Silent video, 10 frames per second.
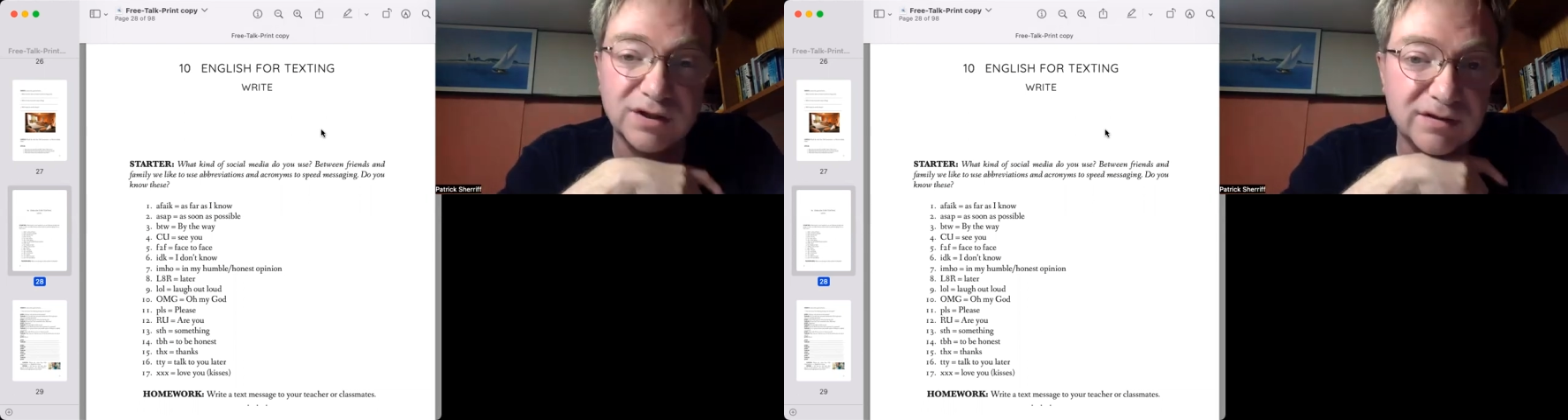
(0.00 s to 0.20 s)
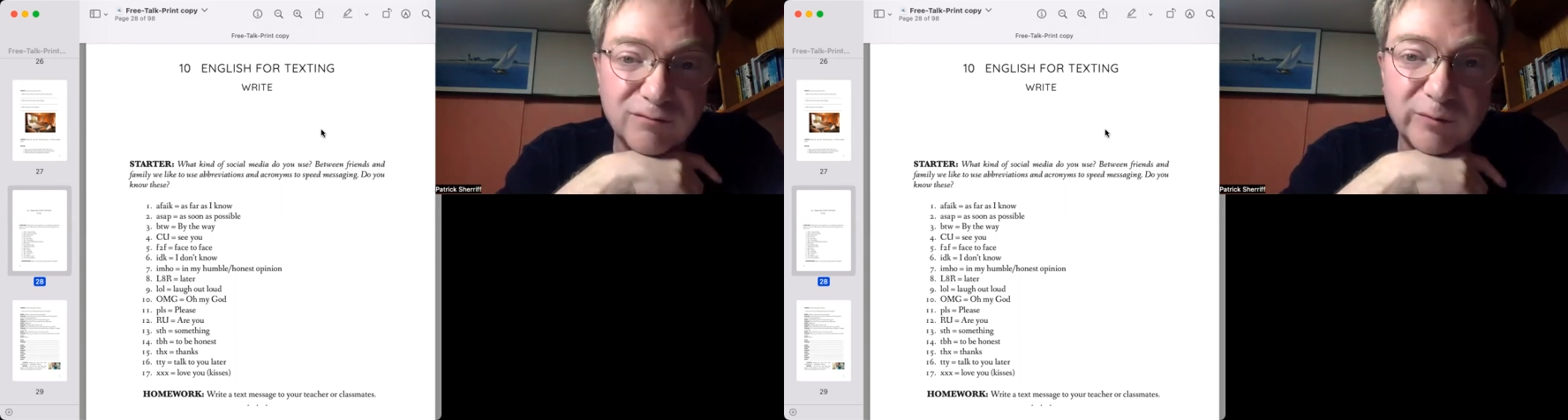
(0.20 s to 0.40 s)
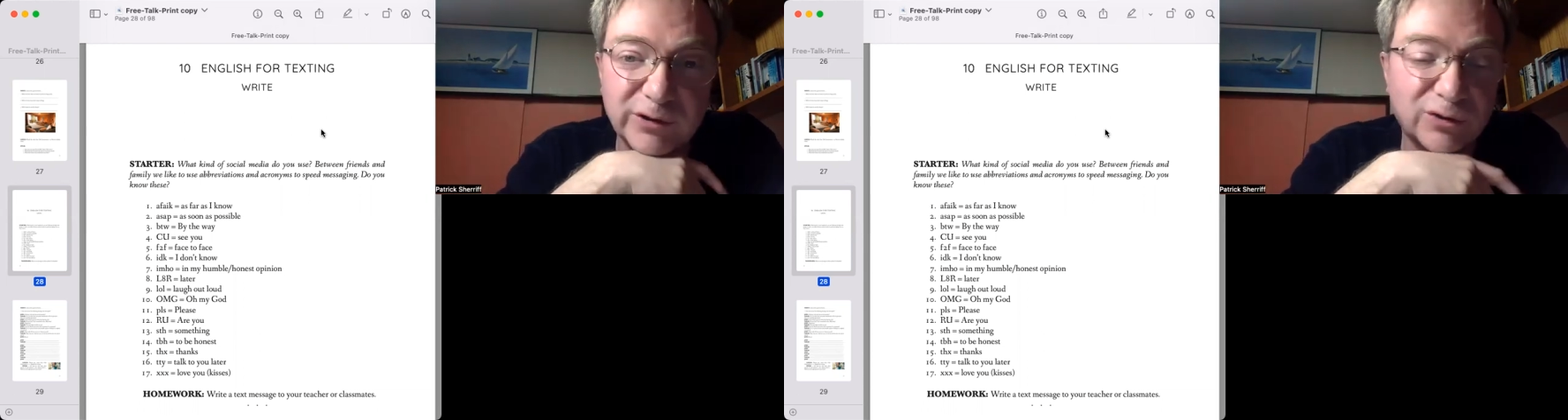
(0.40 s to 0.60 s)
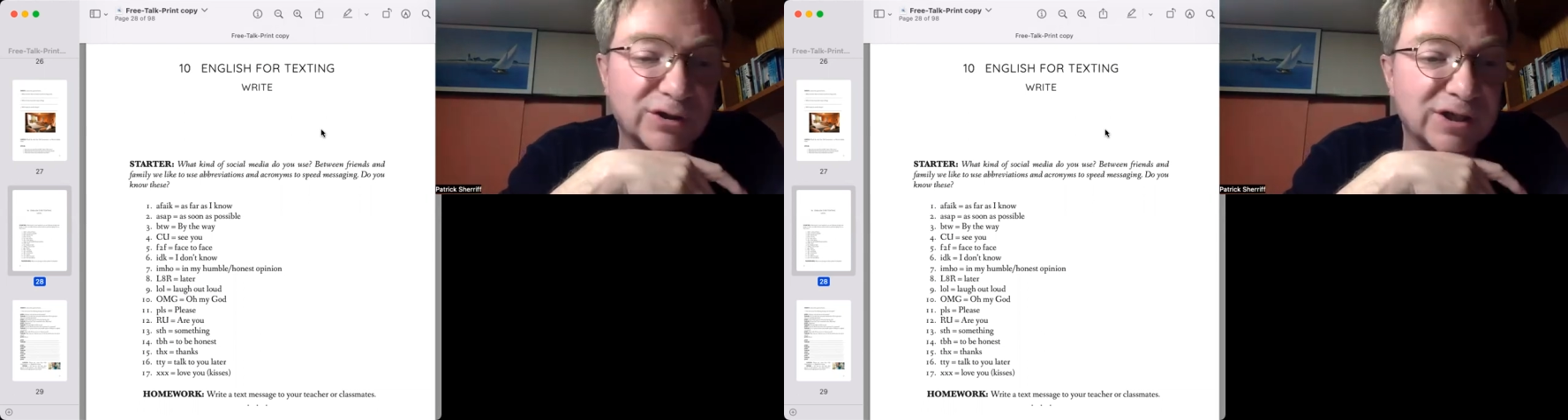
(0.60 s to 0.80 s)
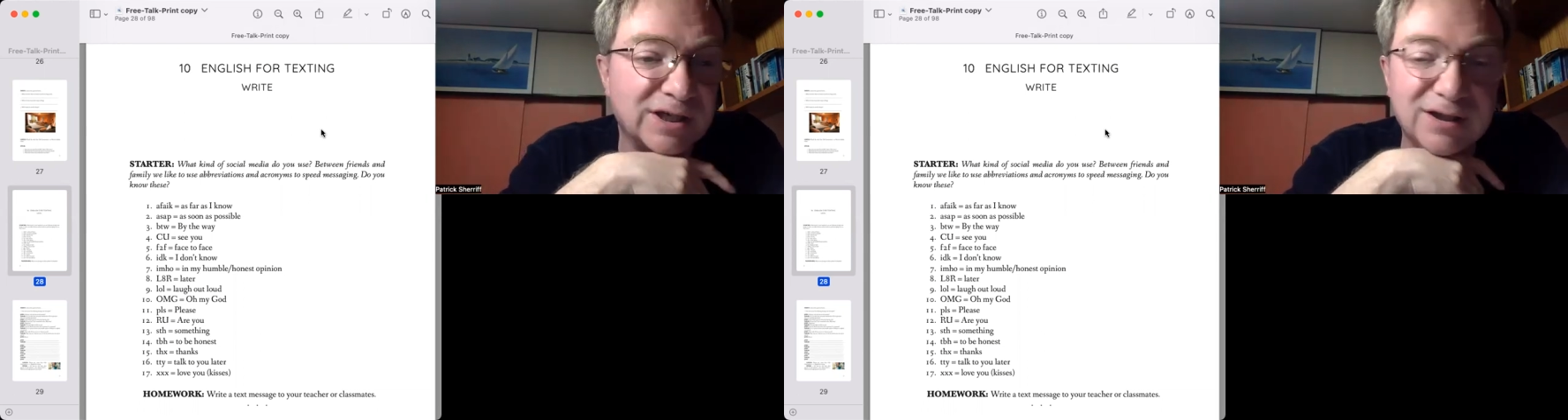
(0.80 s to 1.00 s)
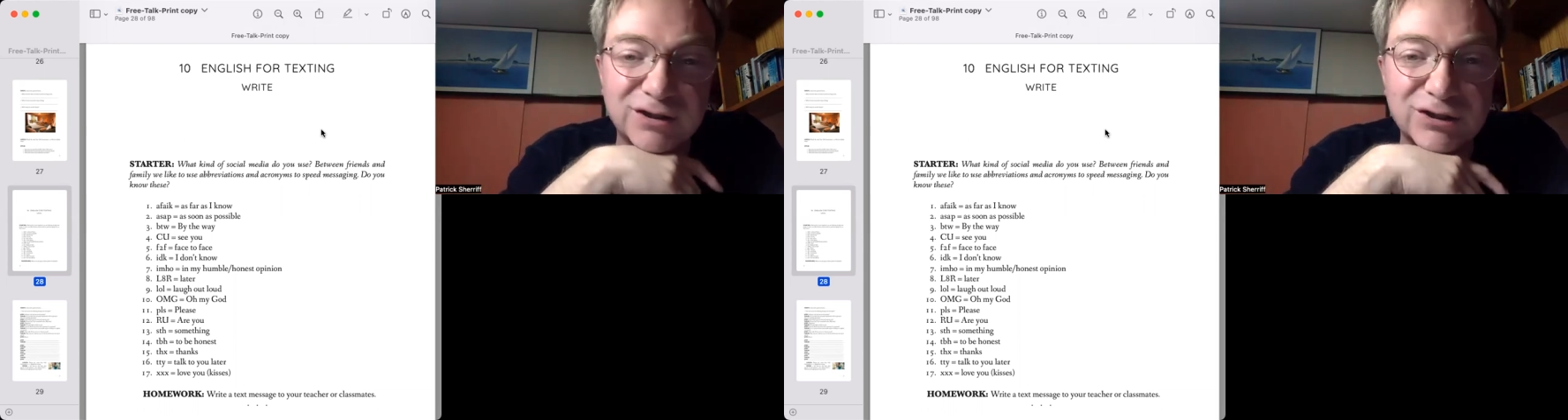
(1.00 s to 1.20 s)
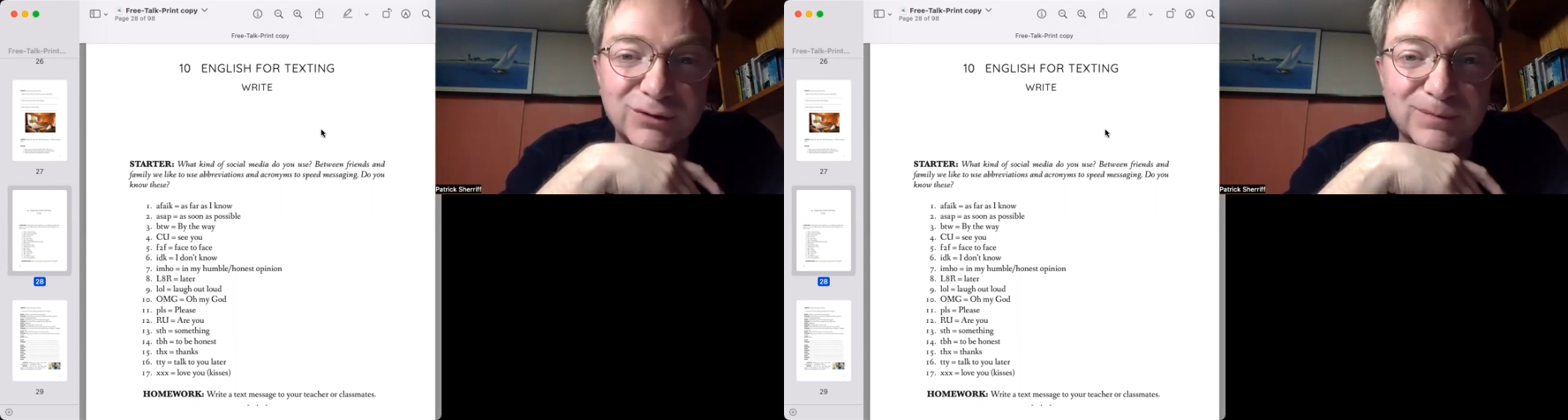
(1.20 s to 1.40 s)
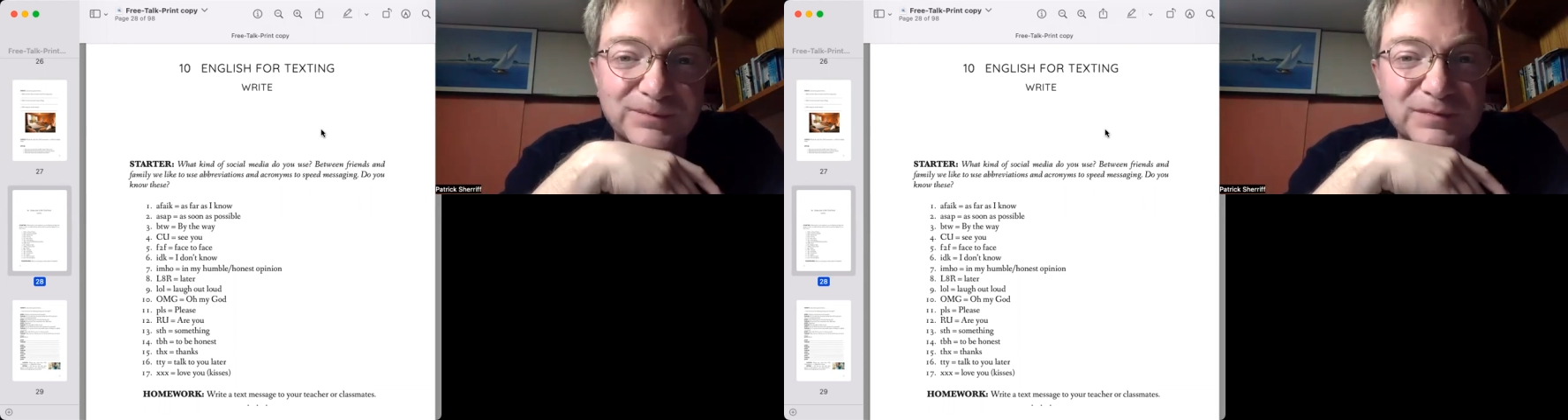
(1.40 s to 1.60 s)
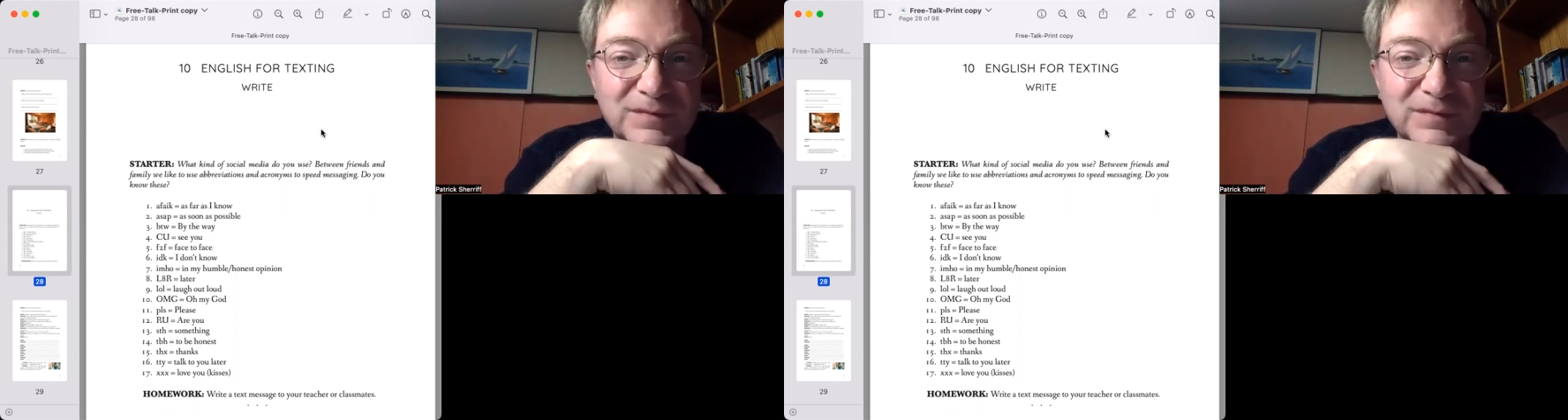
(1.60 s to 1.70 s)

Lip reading: it, what we call it in English too.